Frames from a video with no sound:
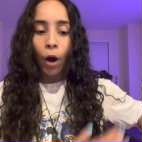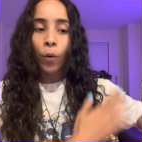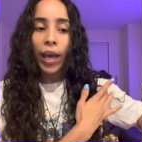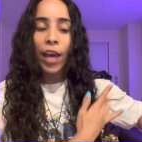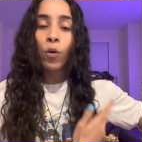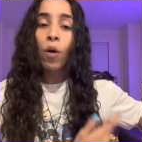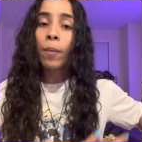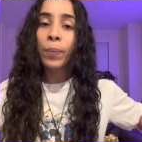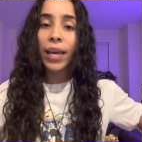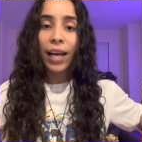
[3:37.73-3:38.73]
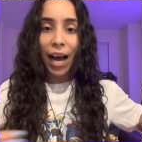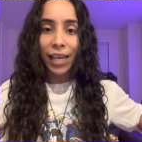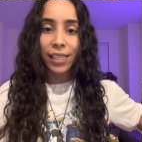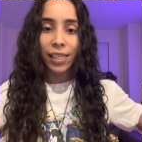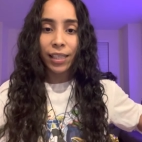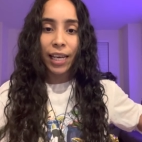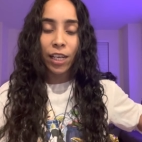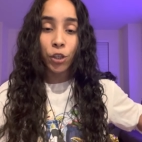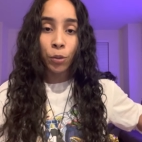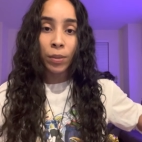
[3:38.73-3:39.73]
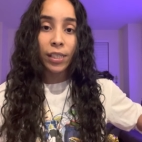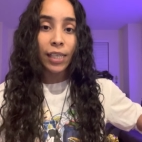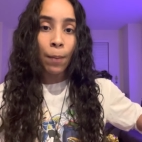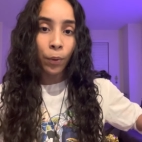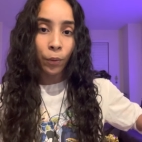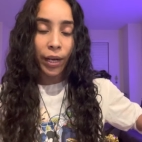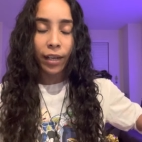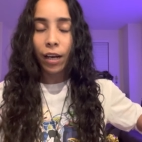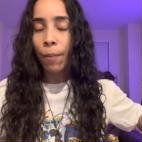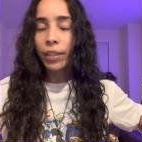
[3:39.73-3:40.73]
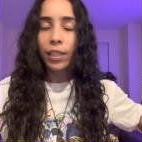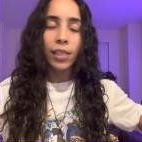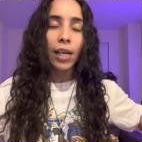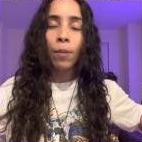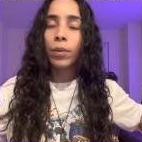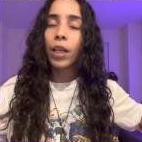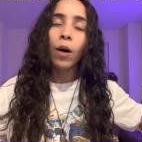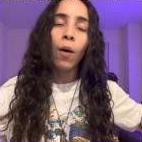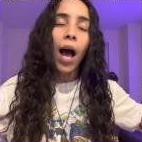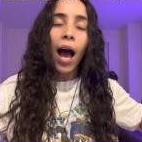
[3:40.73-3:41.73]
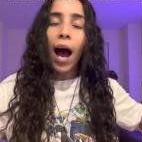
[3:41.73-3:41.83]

Okay, you are being isolated to be separated. Comment this down below.